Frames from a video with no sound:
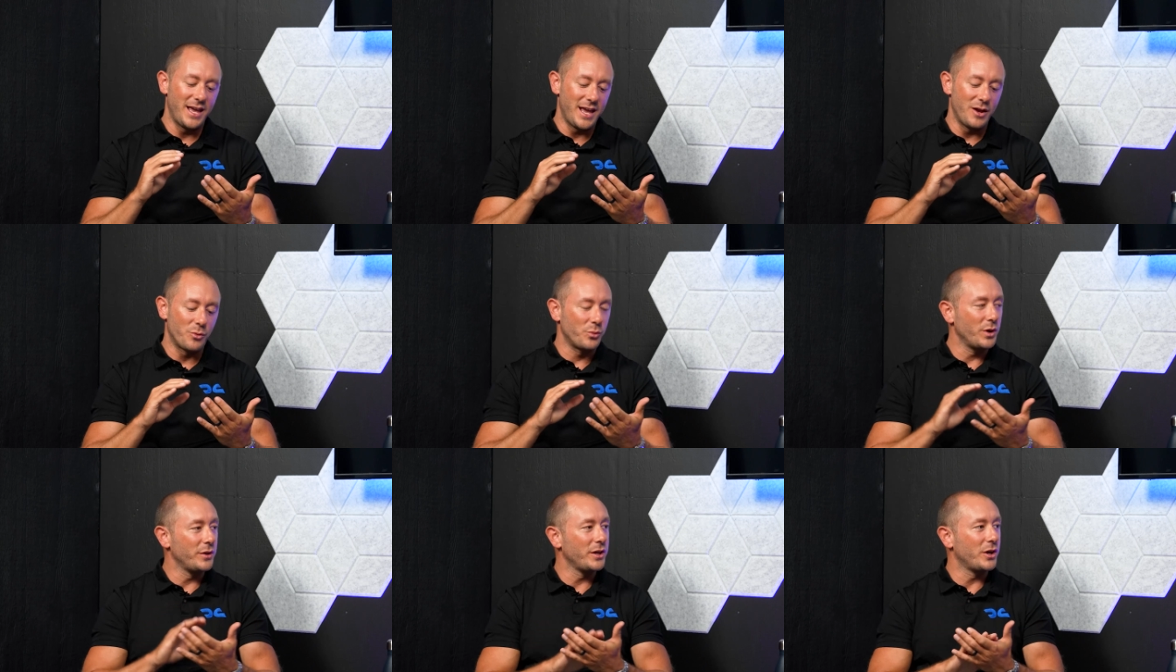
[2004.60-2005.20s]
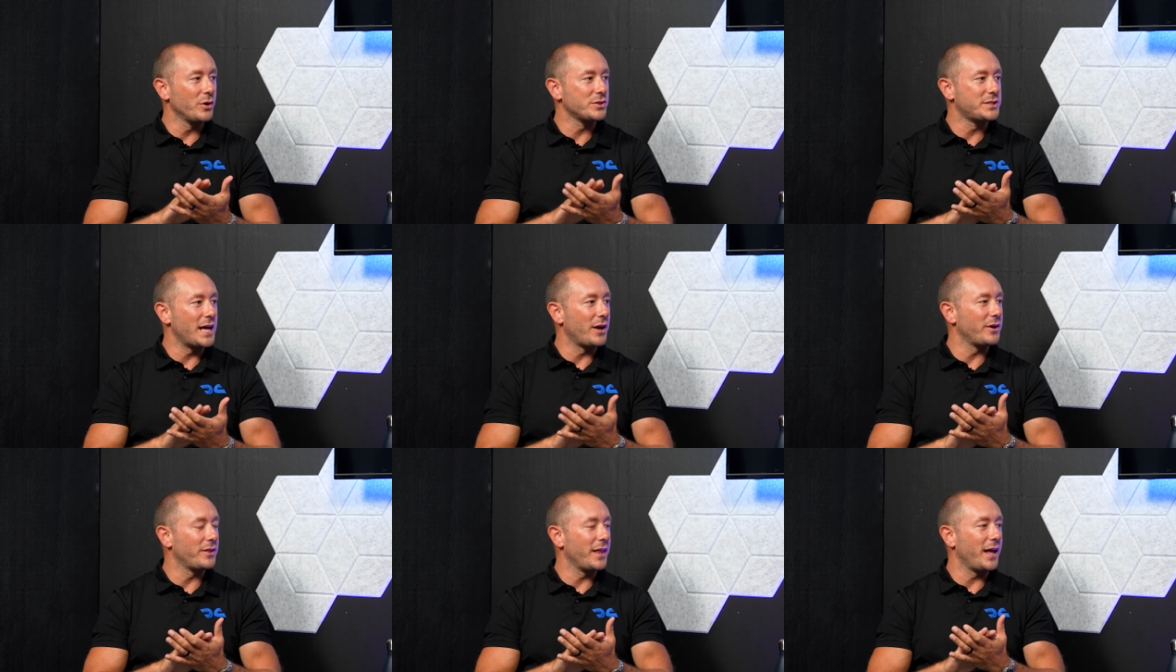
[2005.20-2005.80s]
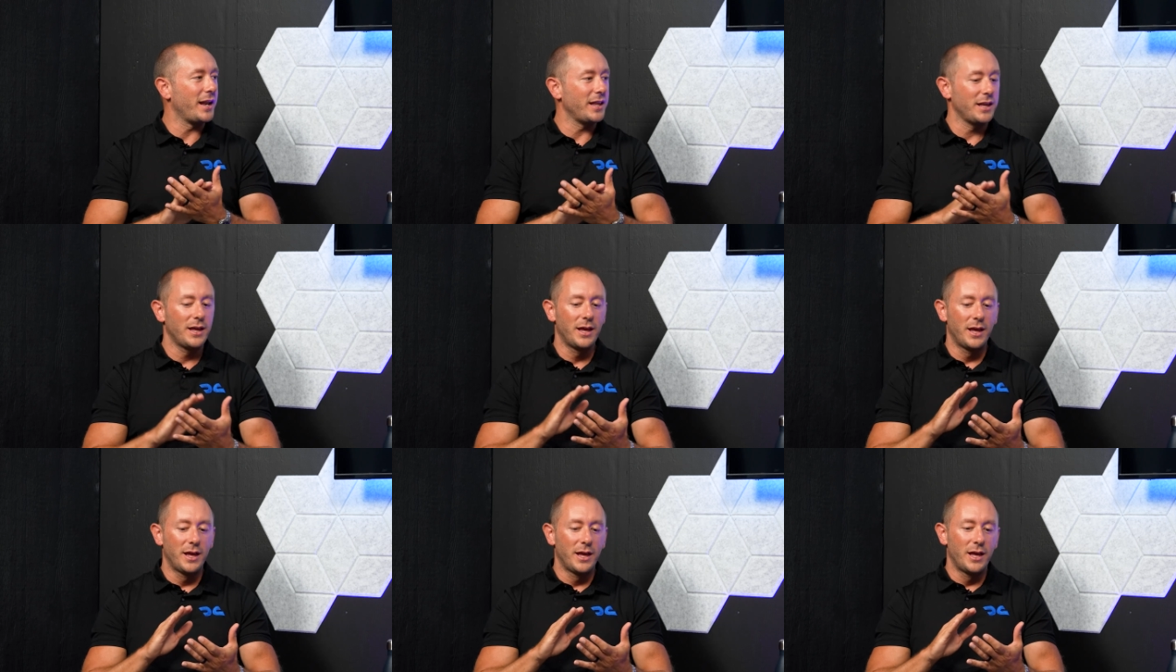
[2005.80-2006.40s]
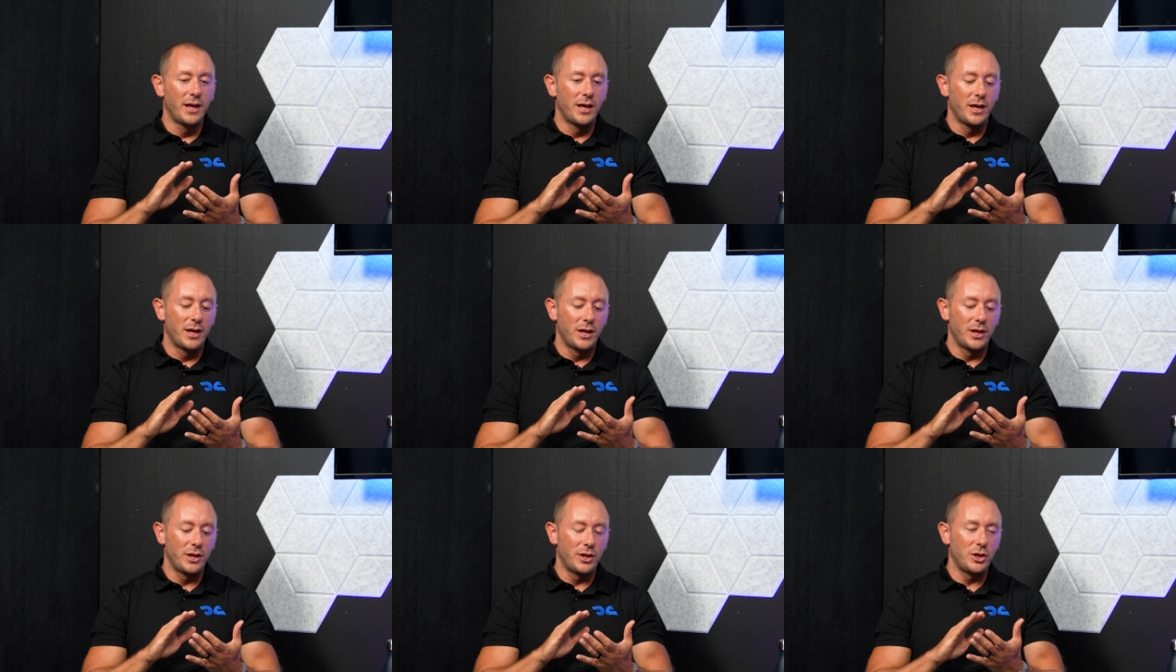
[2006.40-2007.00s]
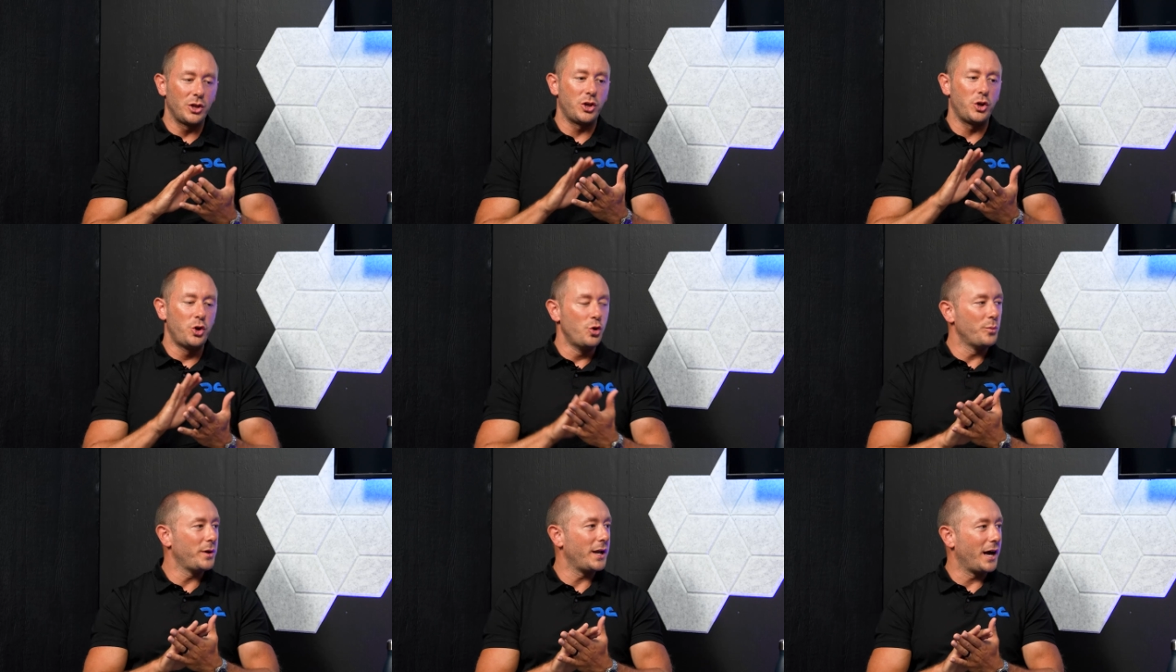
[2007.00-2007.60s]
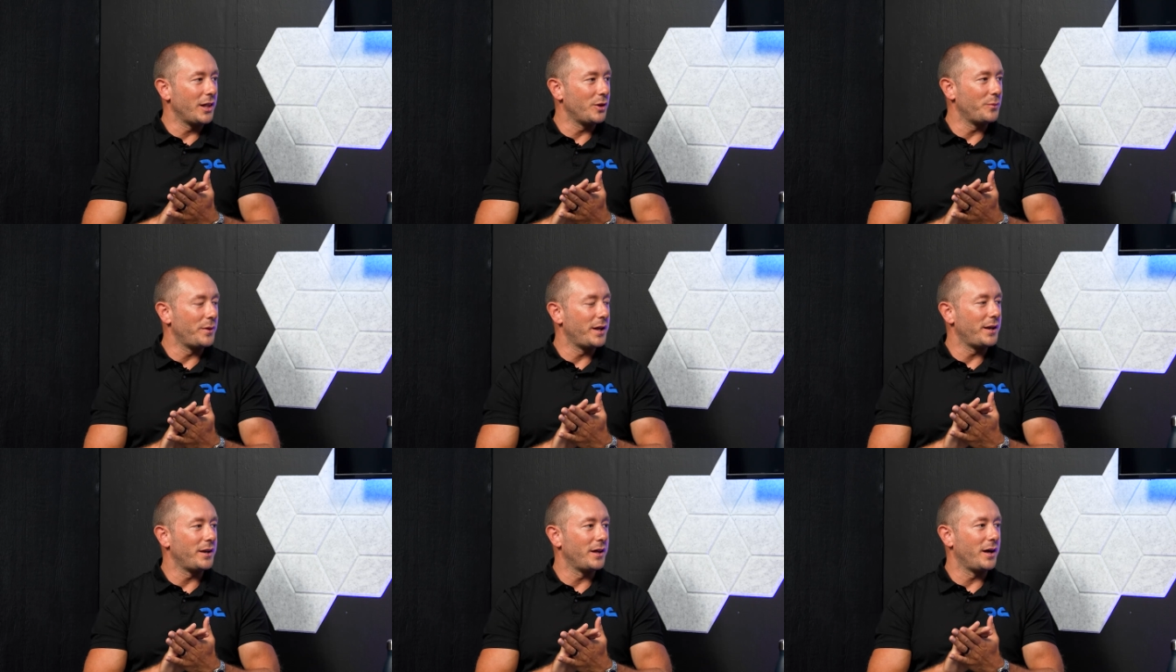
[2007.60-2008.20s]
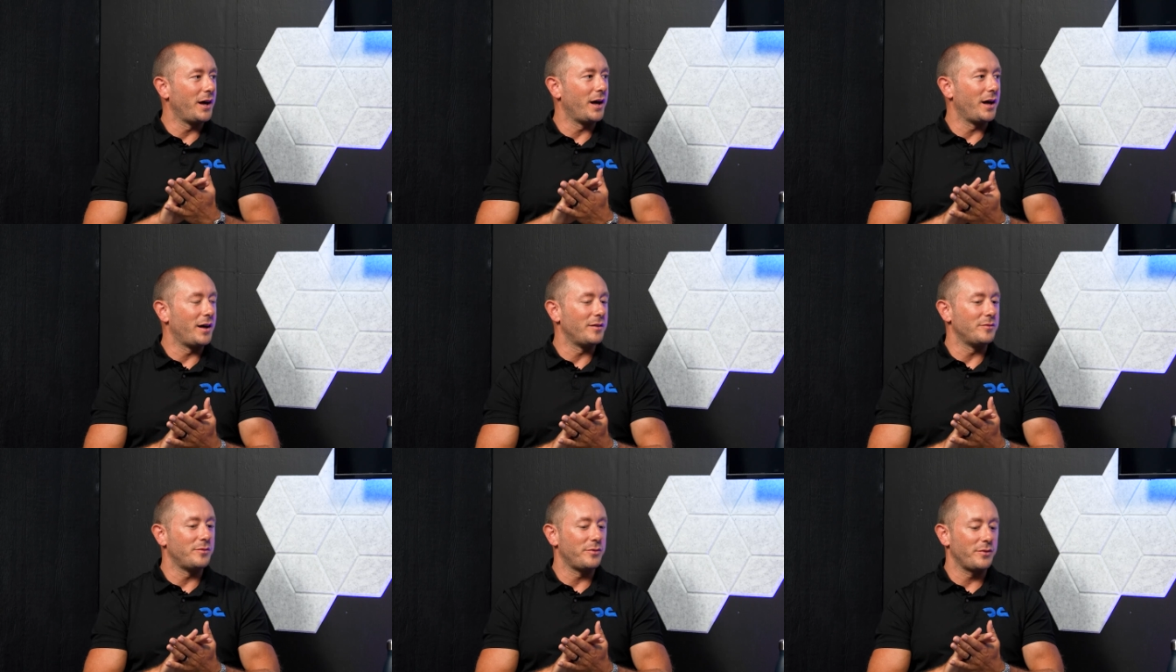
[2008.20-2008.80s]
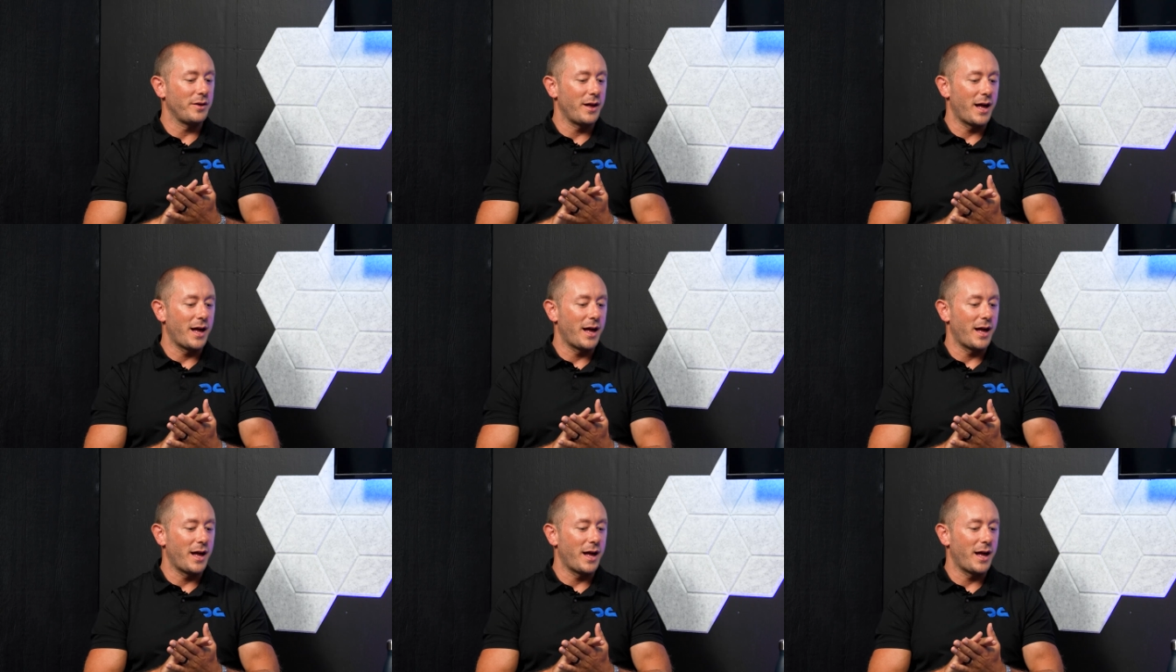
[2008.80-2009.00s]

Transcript: it really goes down to that human element of